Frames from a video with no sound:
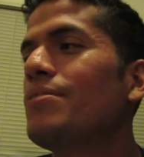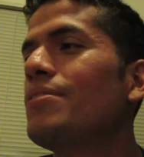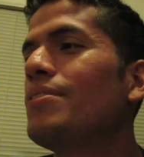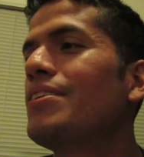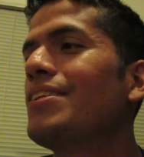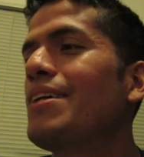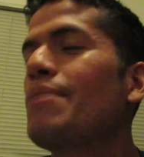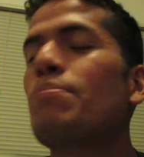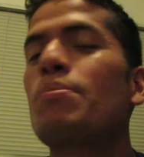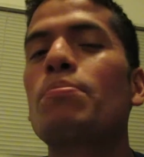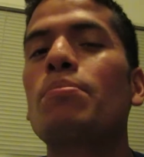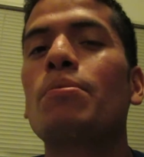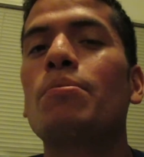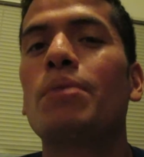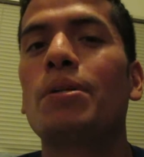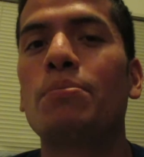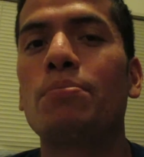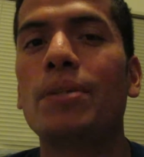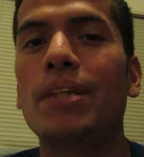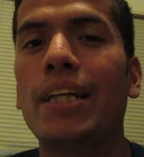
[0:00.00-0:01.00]
some people
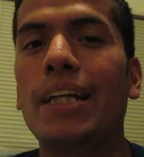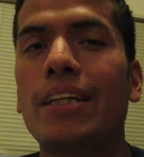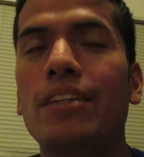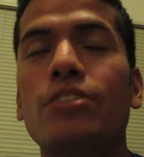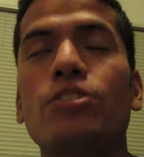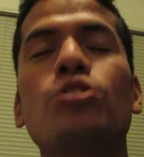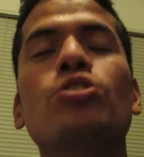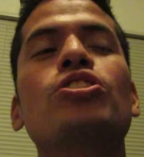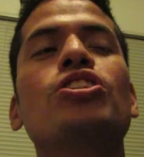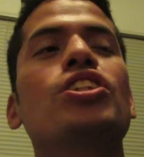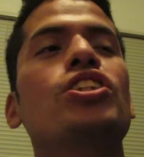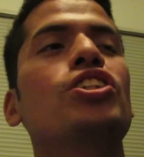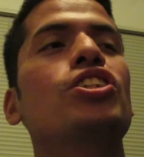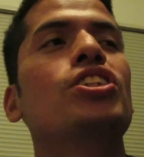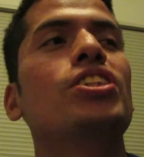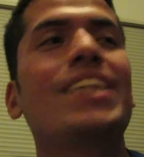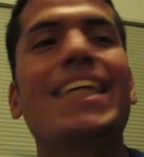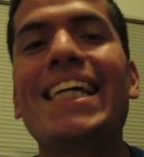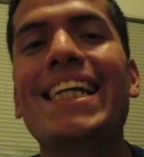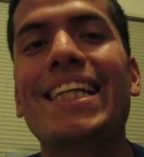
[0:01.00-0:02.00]
might be like, you're just
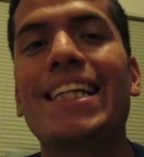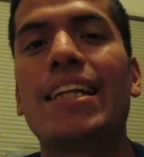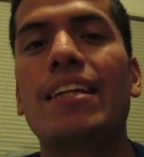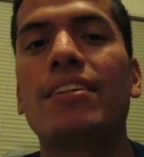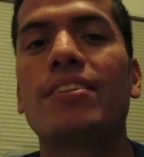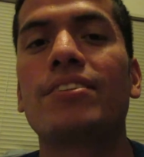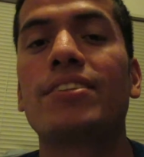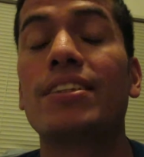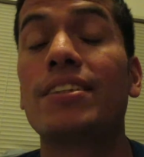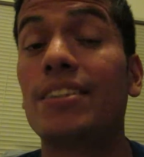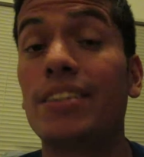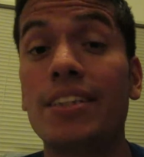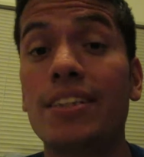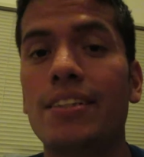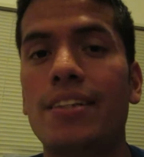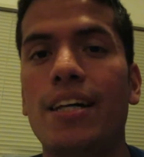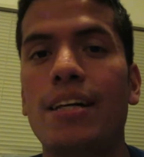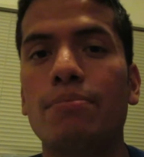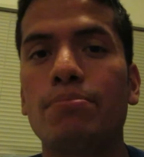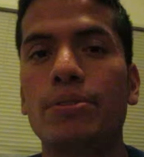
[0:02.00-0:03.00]
saying that because it
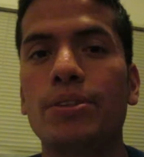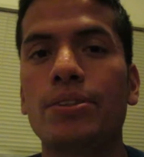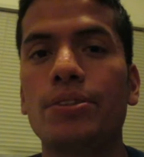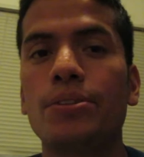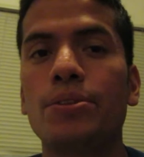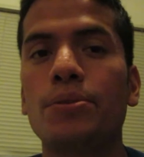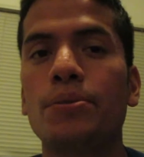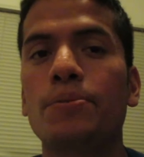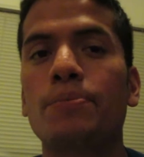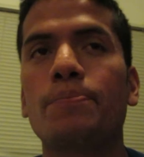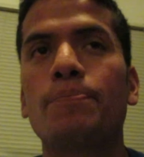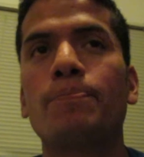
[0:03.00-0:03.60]
didn't happen to you.